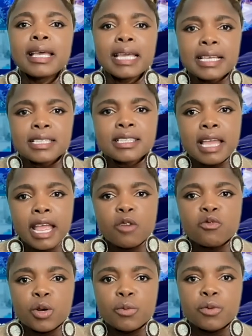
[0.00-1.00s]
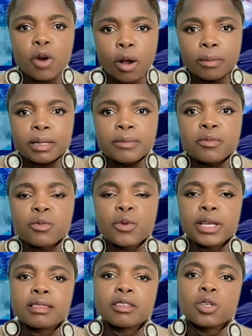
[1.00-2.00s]
Is there a real problem
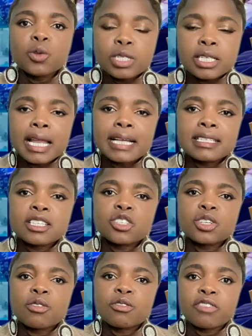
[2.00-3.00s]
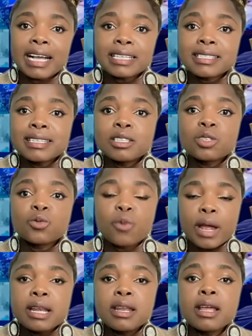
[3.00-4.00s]
with utilization of vaccines
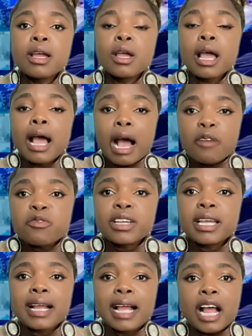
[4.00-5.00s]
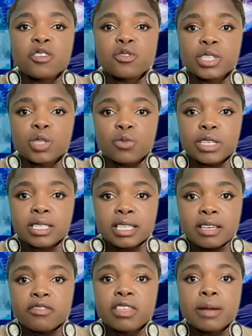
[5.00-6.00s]
when African countries
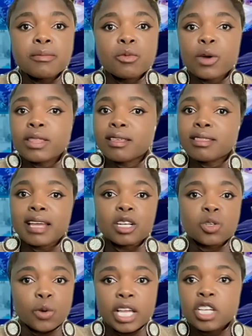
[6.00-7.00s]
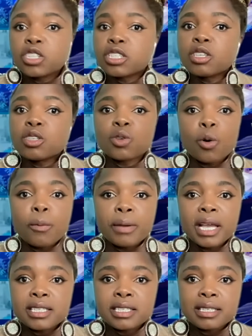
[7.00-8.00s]
receive them, whether they are donations or
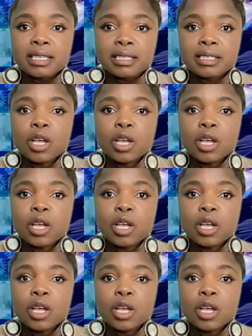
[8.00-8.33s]
purchases?